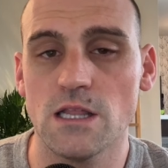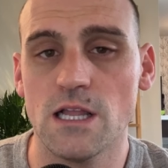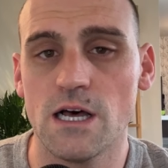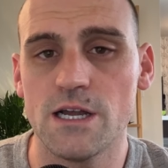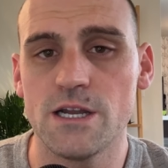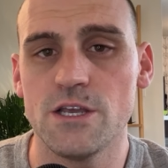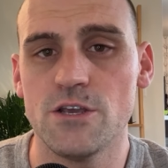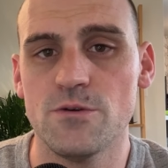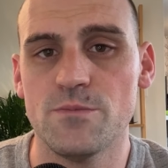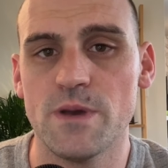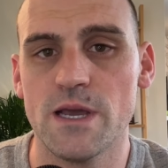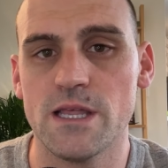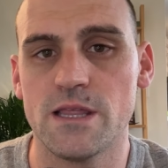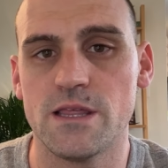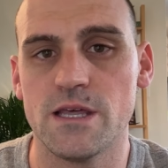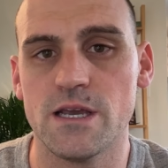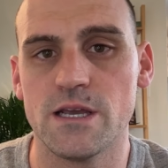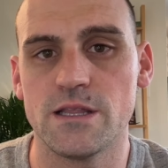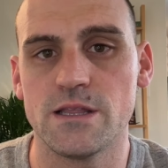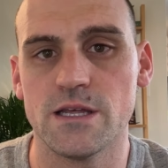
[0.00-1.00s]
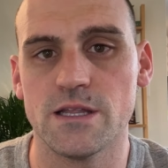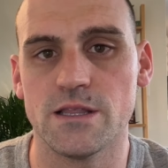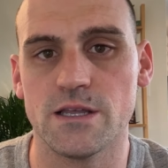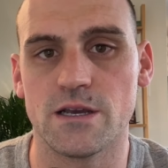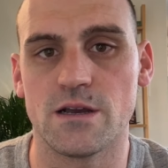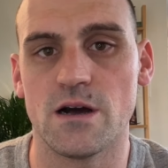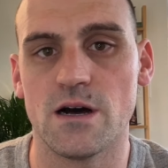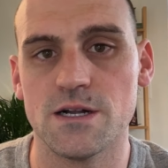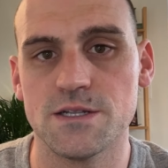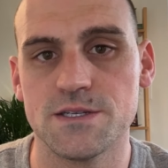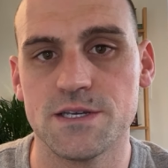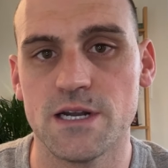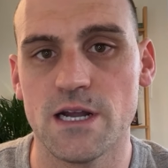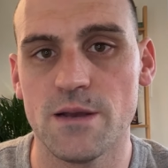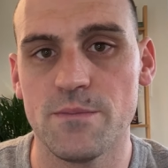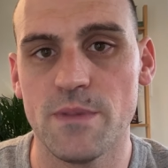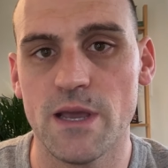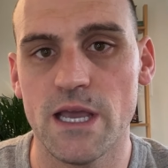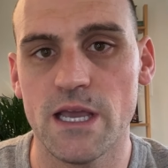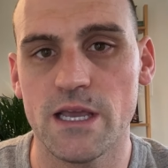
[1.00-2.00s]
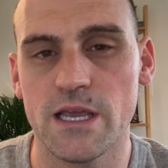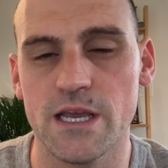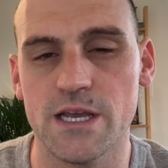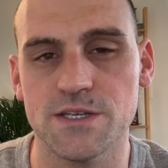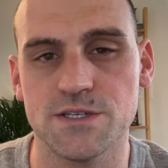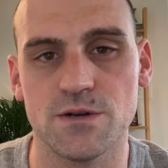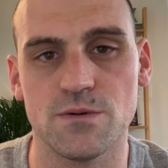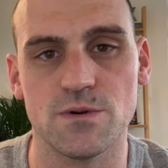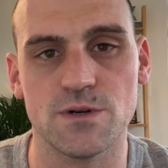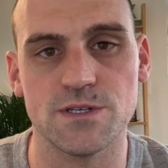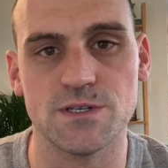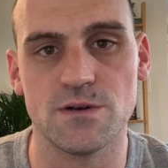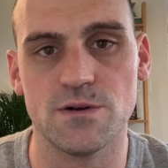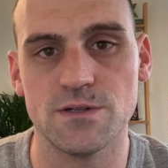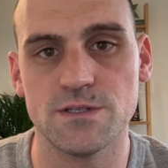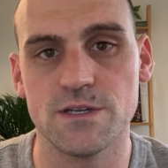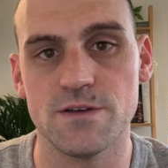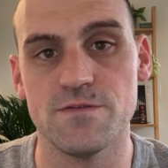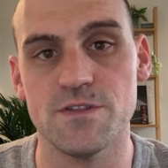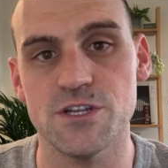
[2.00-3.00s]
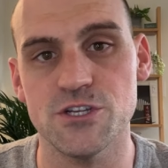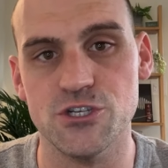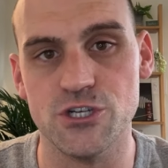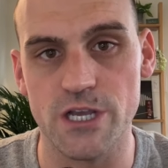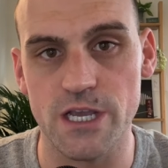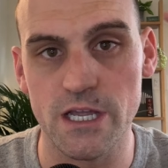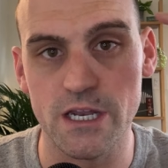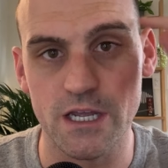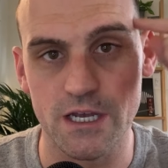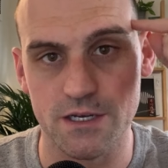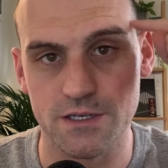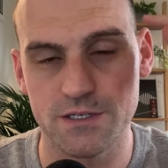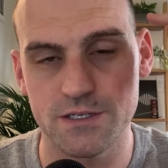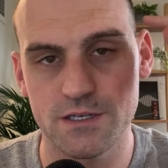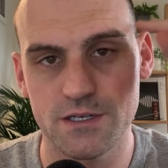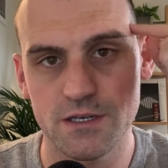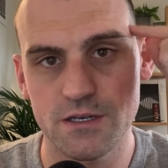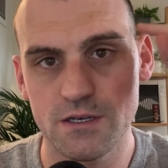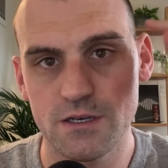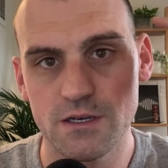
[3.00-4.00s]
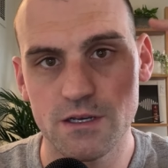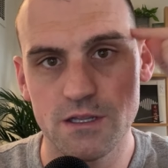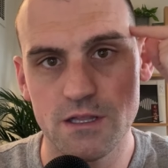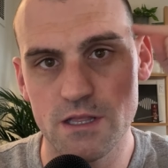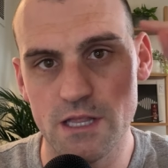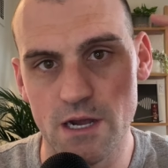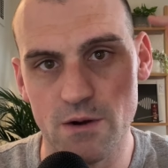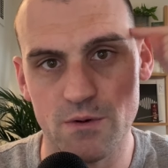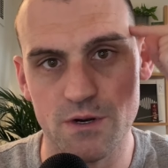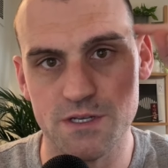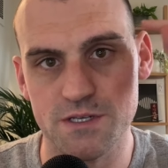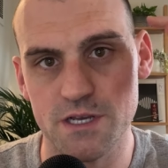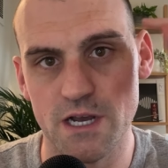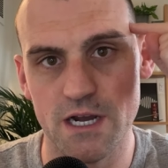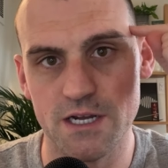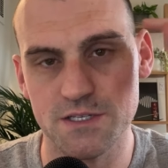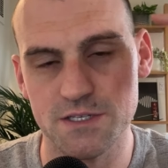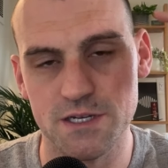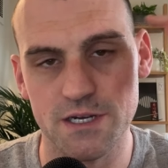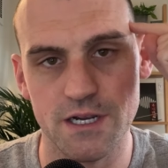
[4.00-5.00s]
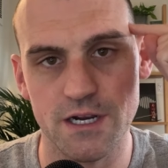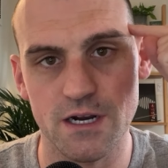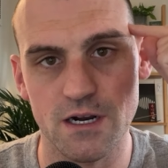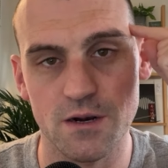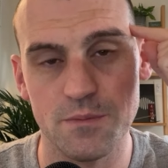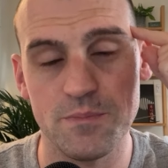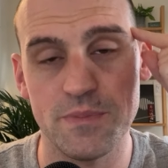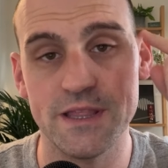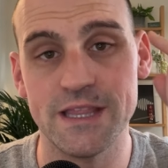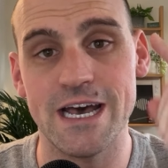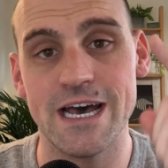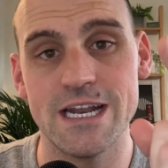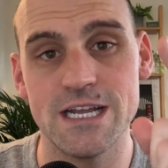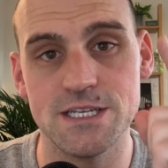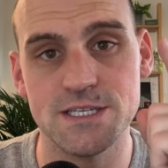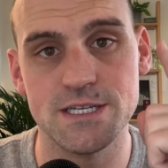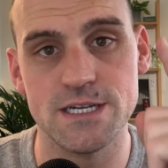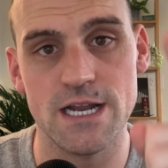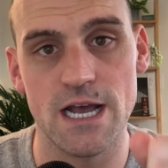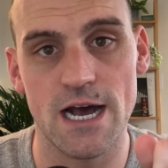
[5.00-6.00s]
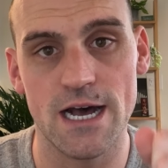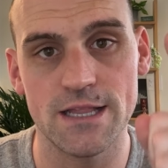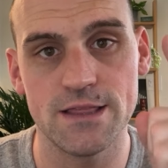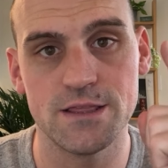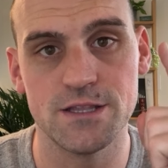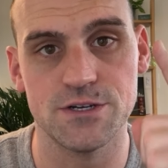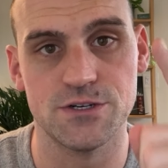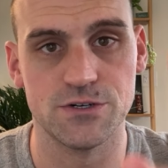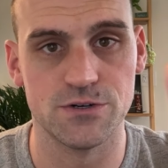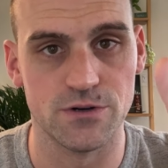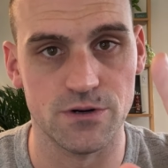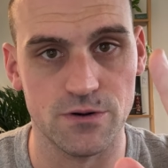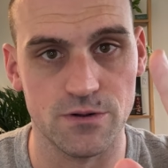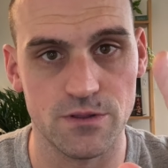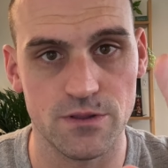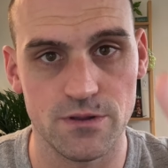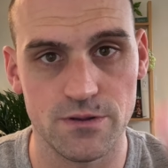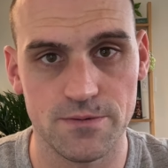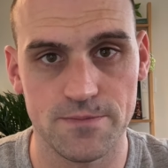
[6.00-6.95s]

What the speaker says: lot of you may think that the content I make is a result of the genius that resides in here, but that is not the truth.